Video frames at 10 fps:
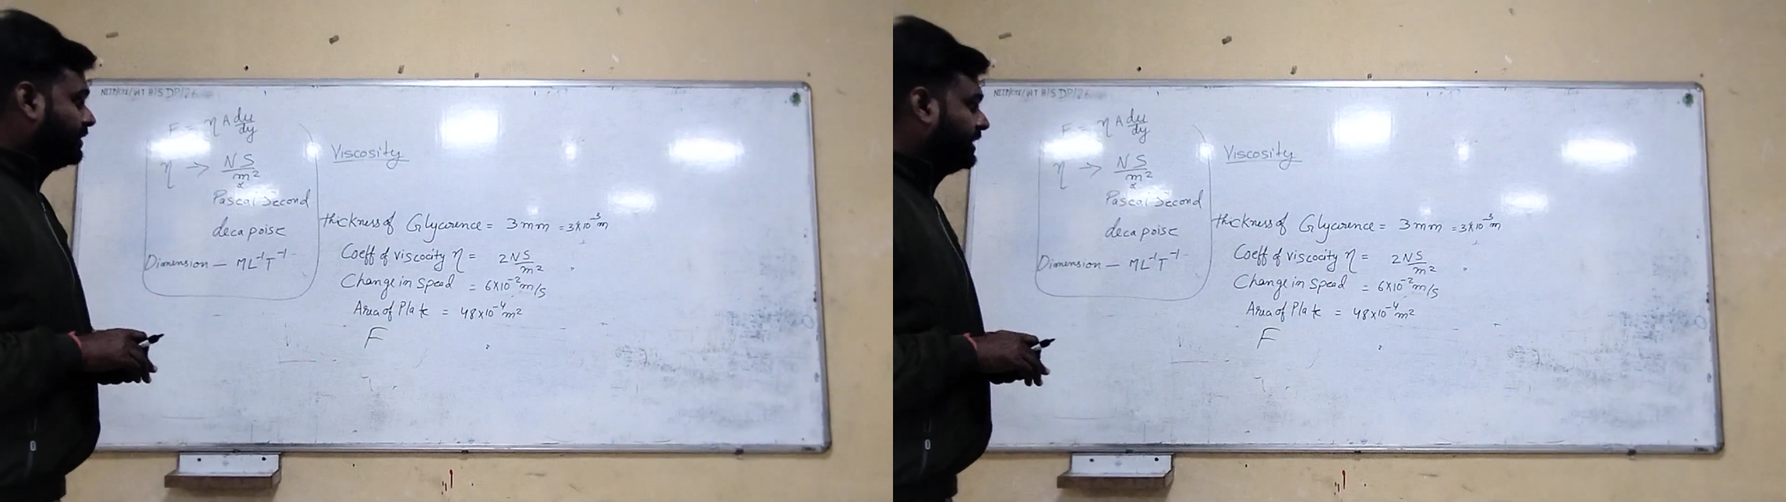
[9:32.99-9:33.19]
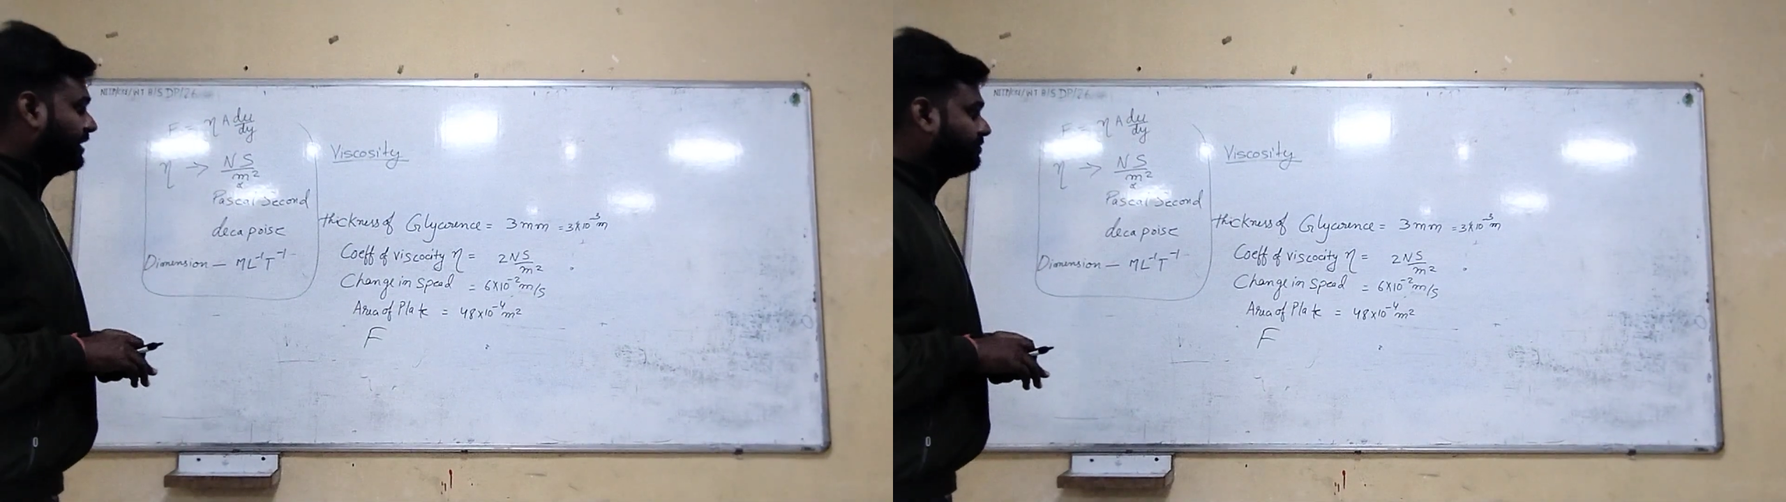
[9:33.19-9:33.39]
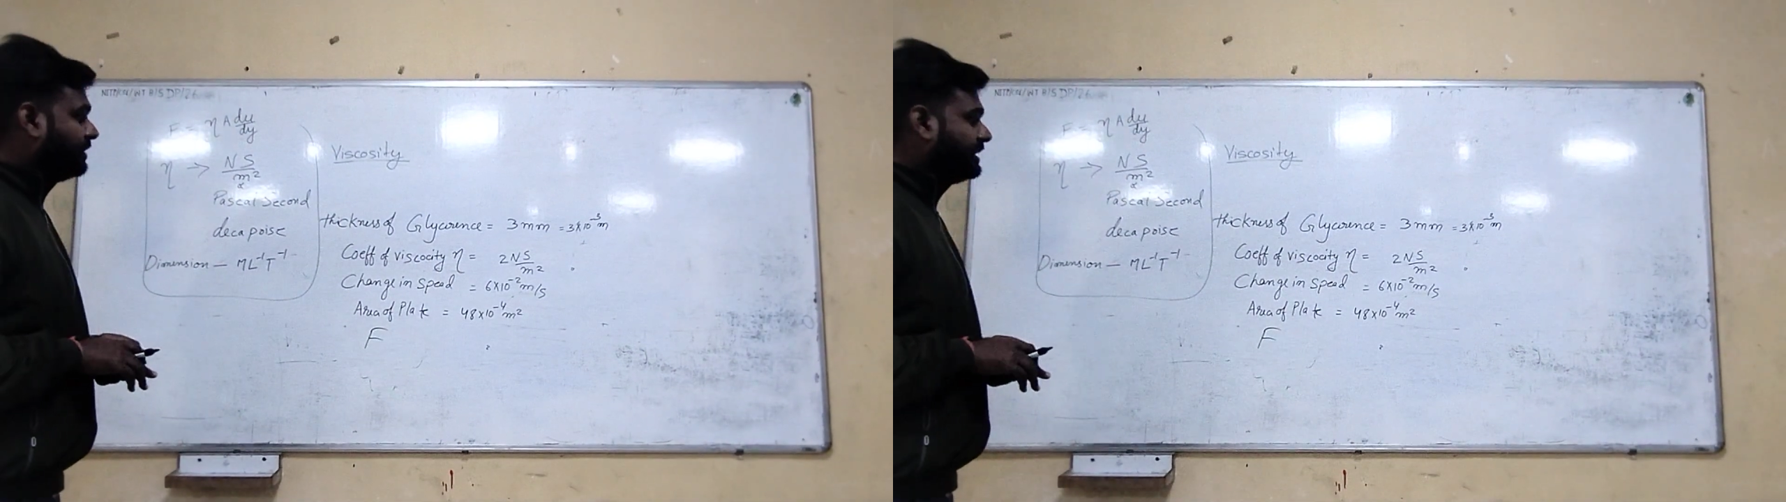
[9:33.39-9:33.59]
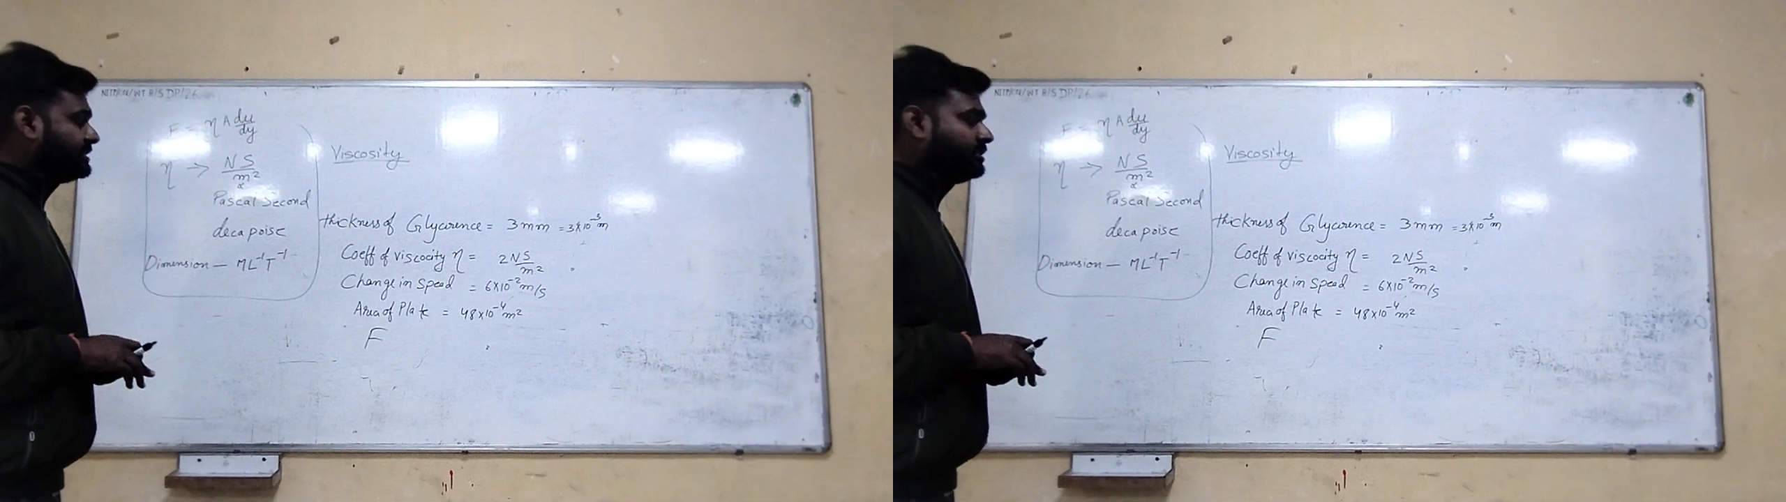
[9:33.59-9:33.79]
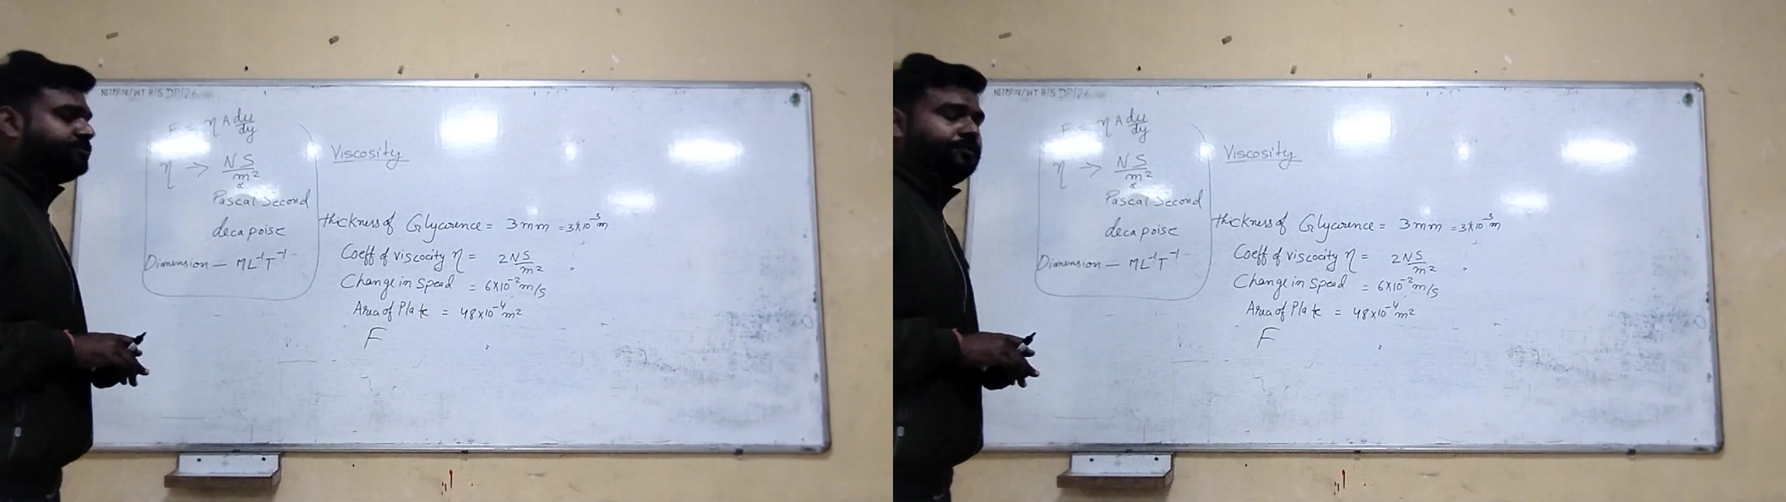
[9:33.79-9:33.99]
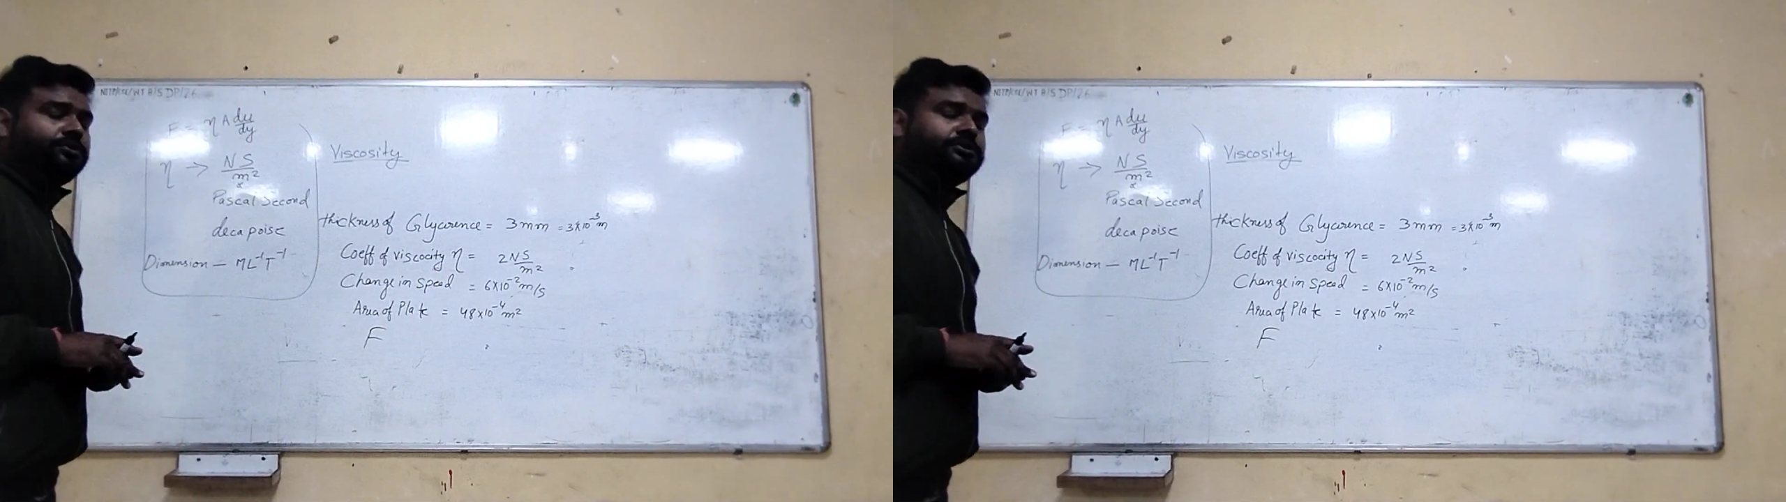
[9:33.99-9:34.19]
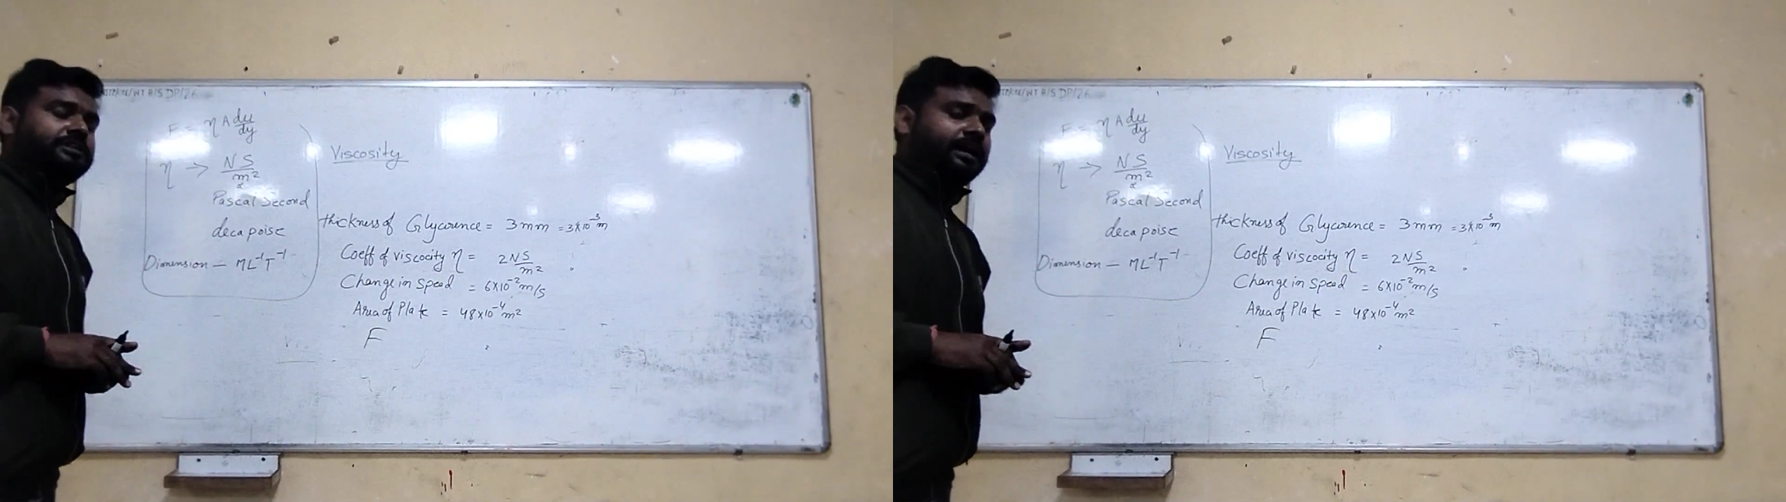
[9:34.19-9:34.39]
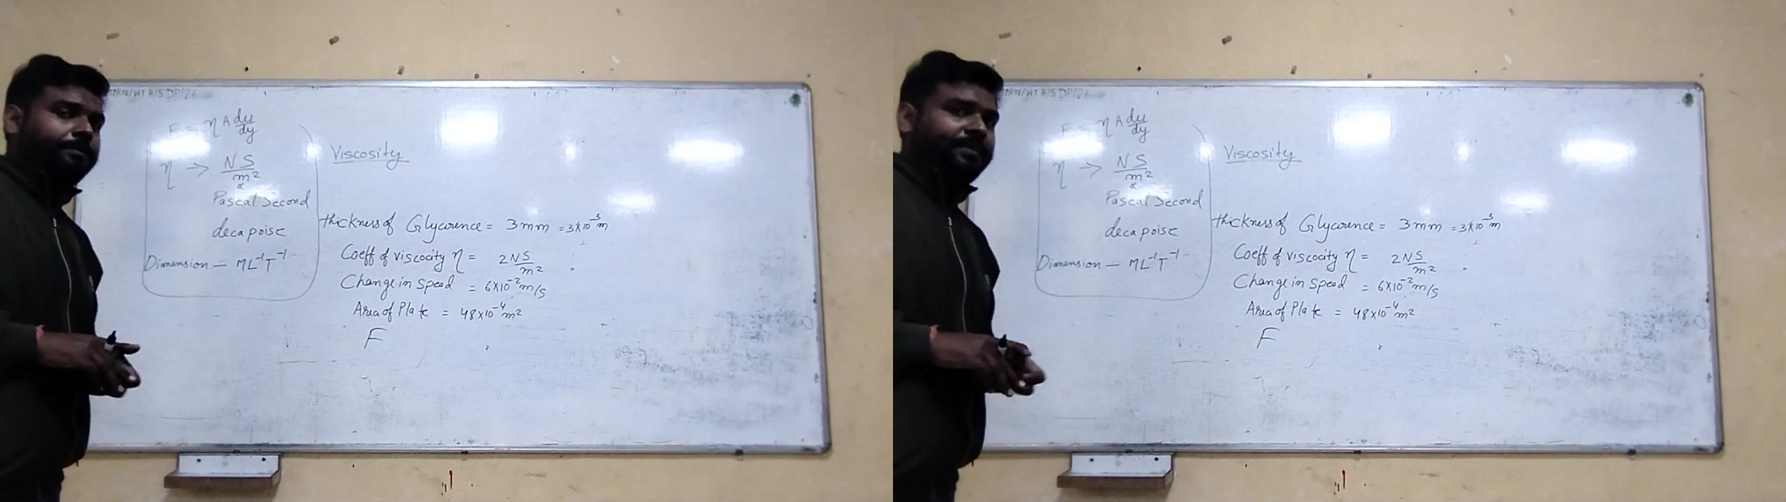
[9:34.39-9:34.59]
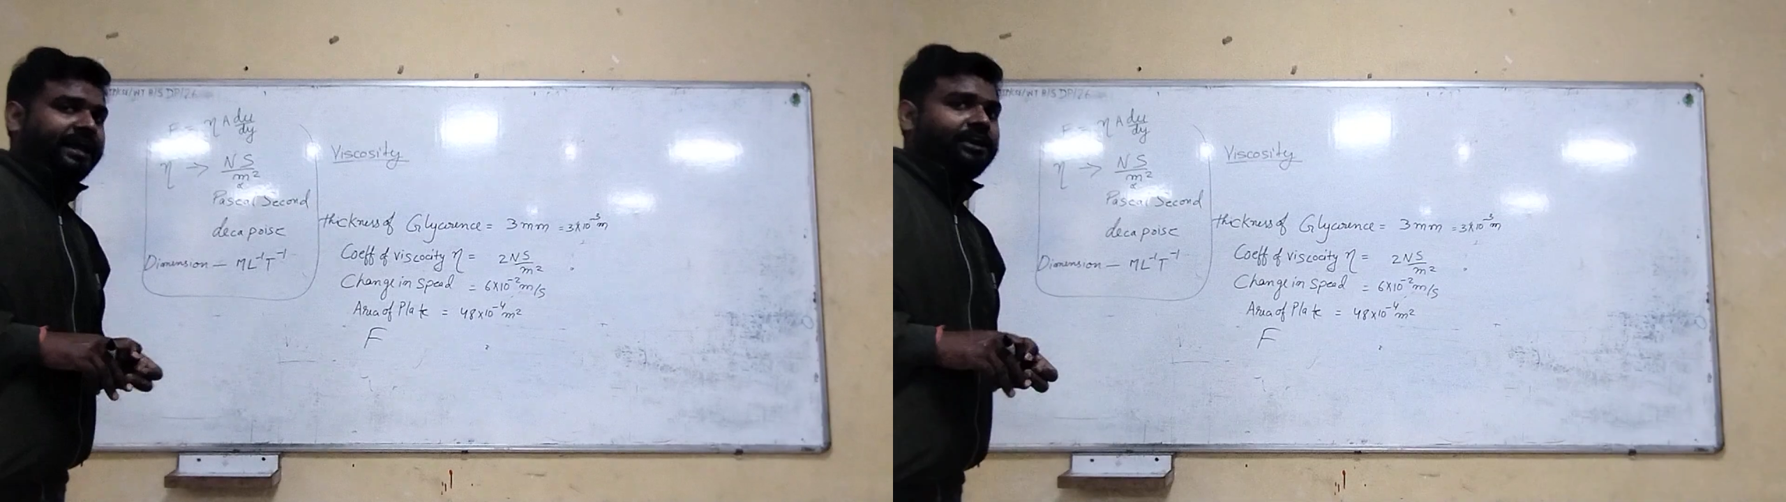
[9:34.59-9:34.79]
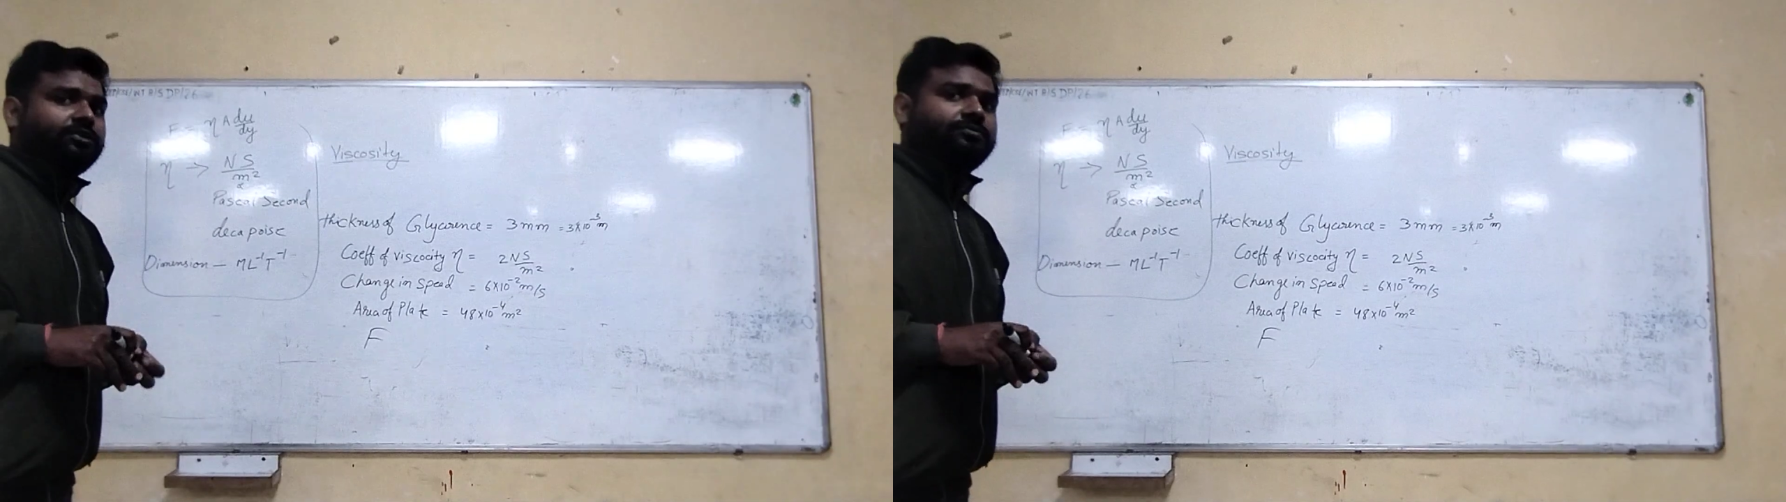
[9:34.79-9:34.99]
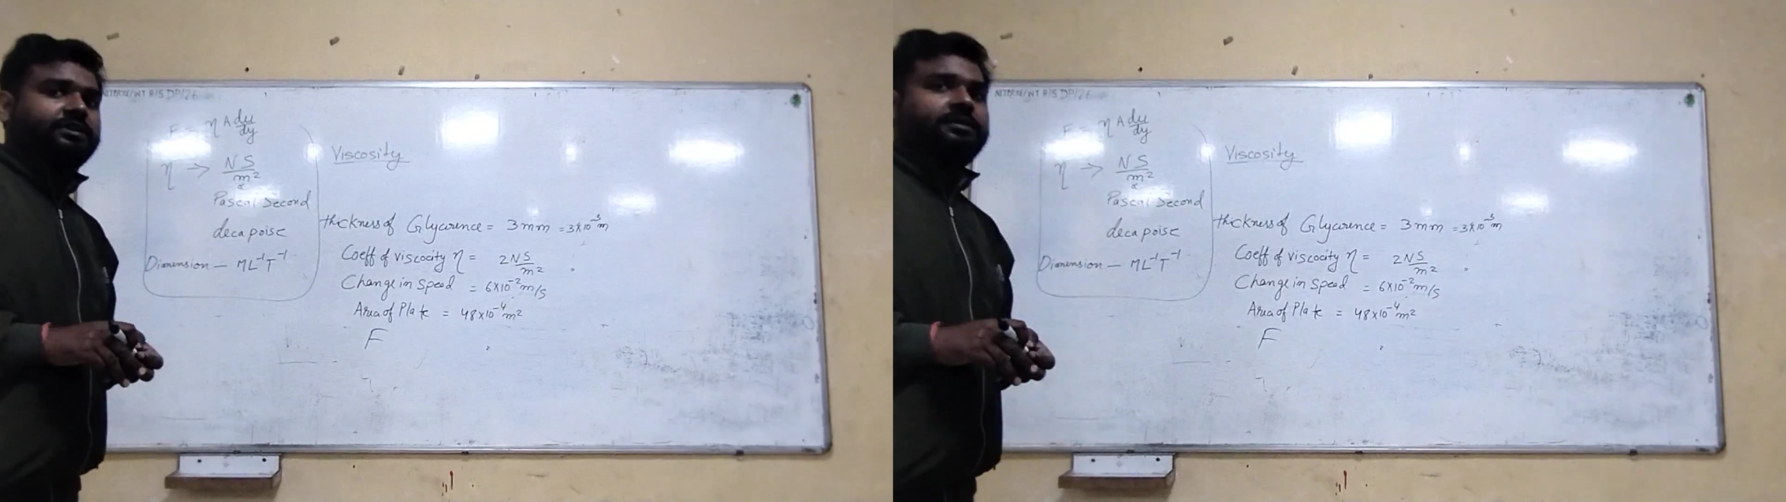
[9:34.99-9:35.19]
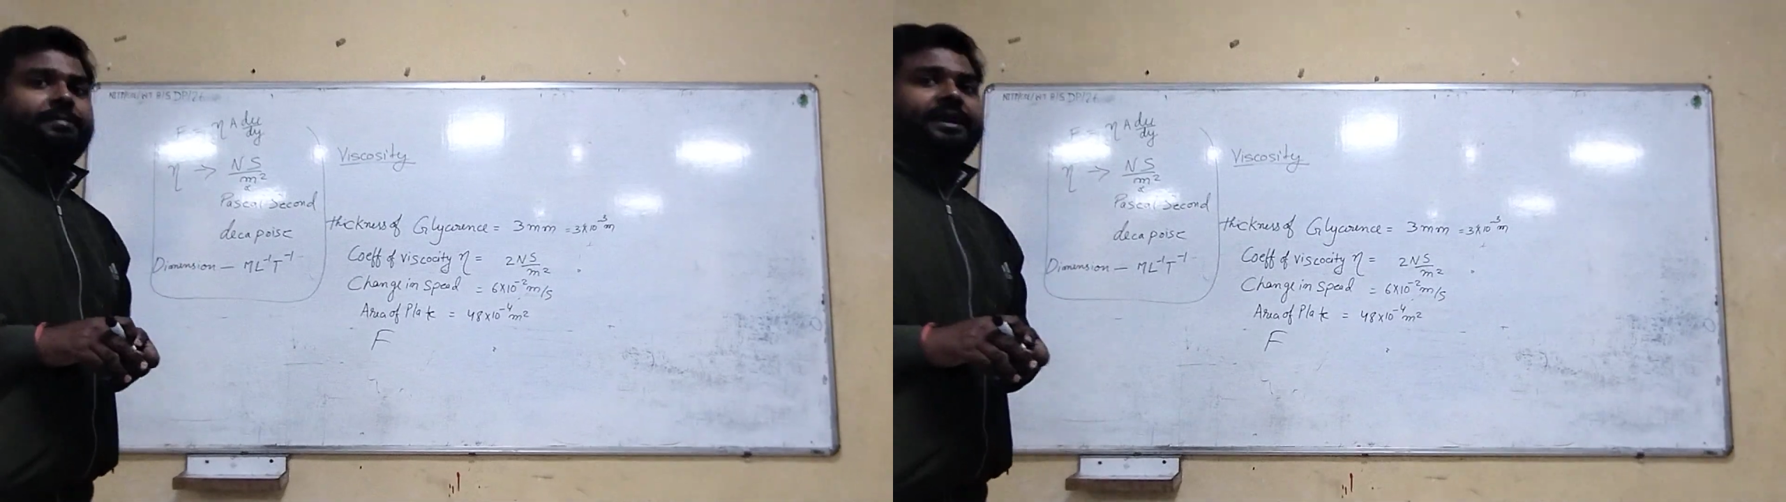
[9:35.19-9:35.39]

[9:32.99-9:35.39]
Then what is the force applied over the